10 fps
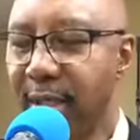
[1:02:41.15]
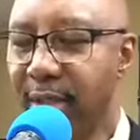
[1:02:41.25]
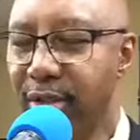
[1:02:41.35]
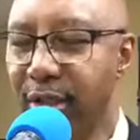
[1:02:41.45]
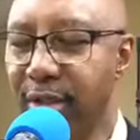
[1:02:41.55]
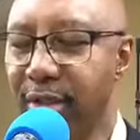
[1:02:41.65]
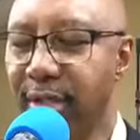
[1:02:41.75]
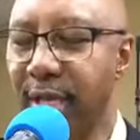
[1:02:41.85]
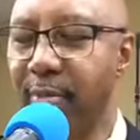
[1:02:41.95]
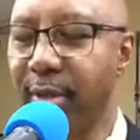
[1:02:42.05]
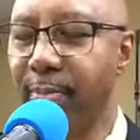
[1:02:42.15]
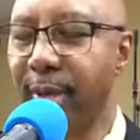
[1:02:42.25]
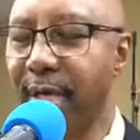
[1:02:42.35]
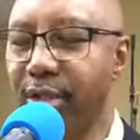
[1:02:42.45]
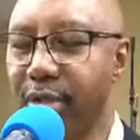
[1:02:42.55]
In Jesus' name, we
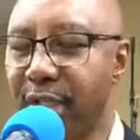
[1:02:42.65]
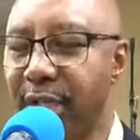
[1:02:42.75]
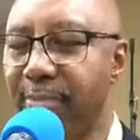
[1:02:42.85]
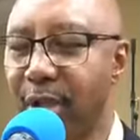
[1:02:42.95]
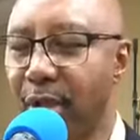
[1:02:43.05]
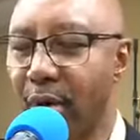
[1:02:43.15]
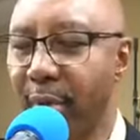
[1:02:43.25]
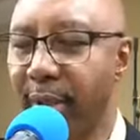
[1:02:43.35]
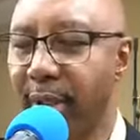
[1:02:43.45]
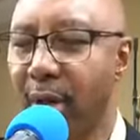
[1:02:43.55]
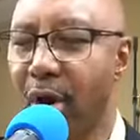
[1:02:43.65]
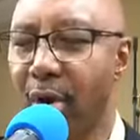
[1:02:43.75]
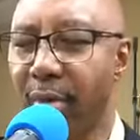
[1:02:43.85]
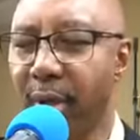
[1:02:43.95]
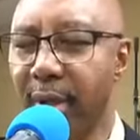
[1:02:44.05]
pray that you keep the glory,
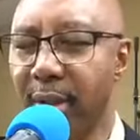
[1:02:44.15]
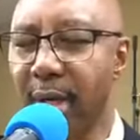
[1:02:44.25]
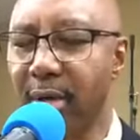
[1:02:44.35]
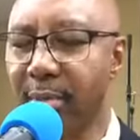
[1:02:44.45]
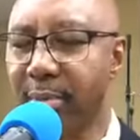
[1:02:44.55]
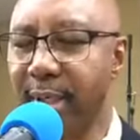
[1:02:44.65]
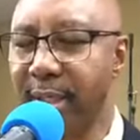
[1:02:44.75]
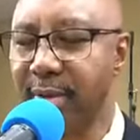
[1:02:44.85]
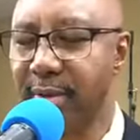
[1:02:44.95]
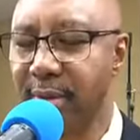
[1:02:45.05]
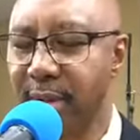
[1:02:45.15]
all honor, and all the praise.